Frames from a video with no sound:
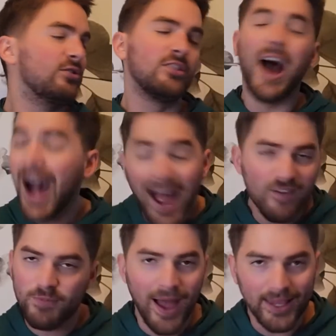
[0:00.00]

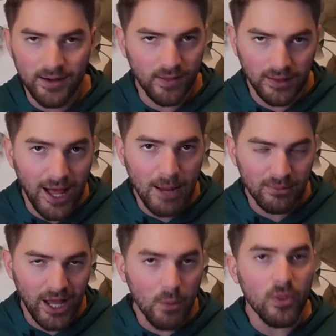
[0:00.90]
dive back into the
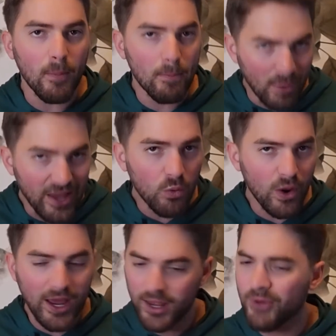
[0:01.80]
limelight with a big
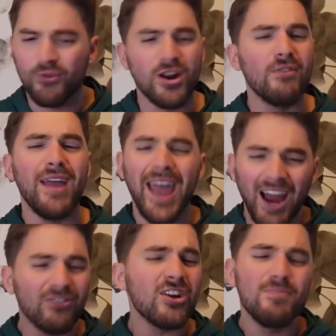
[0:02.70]
win in front of
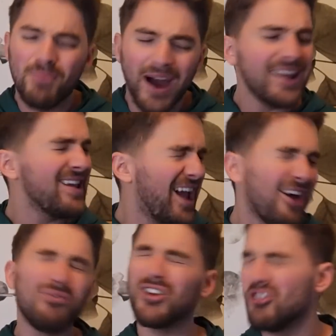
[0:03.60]
everybody.
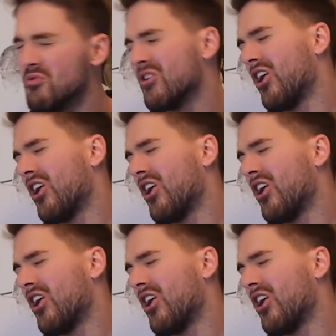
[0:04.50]
Every human on